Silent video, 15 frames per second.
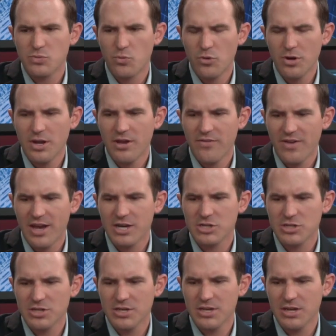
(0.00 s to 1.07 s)
would have
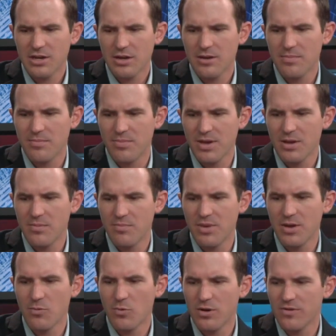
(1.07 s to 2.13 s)
actually
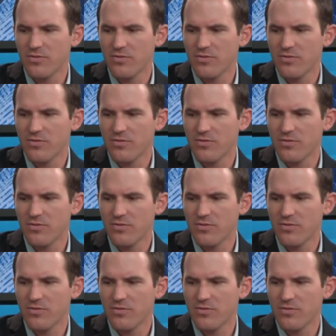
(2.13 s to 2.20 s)
been one